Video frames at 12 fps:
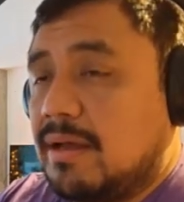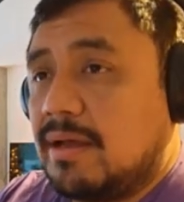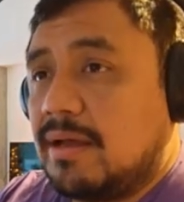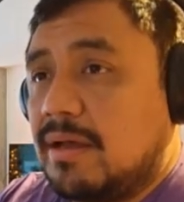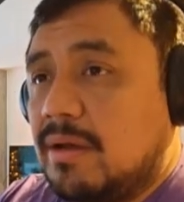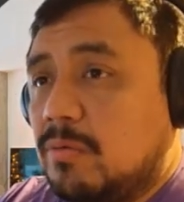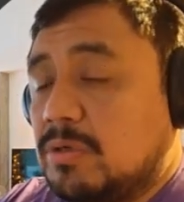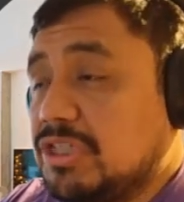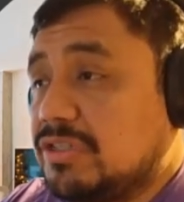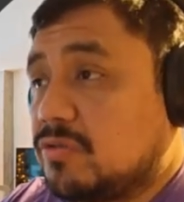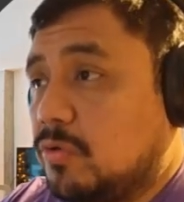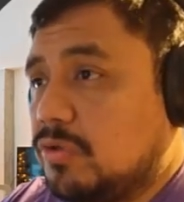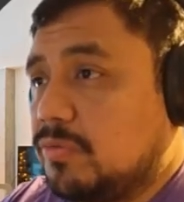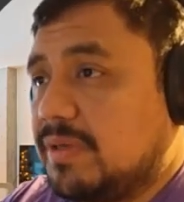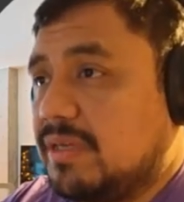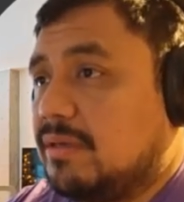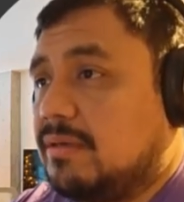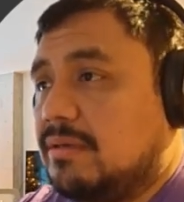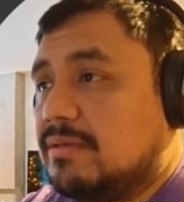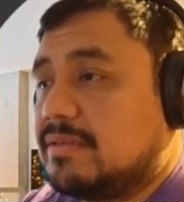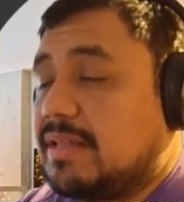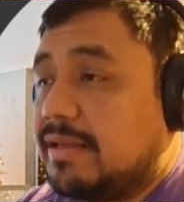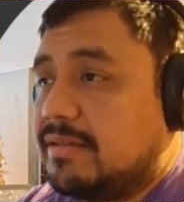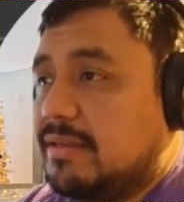which is going to be
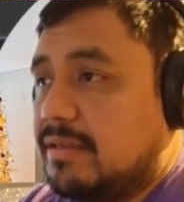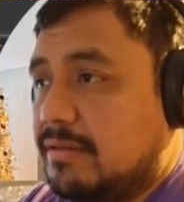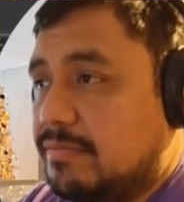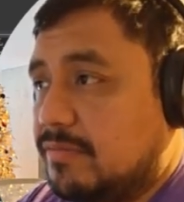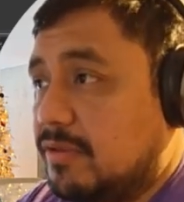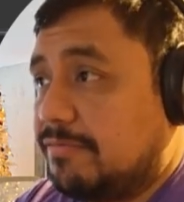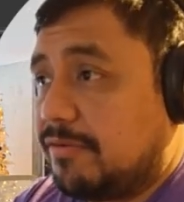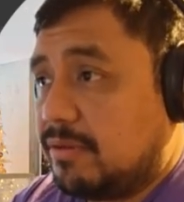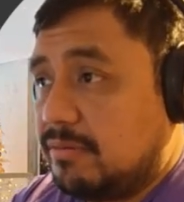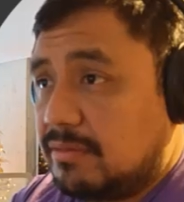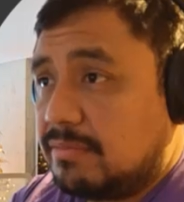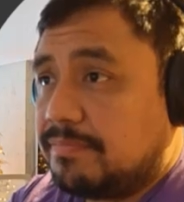slightly different.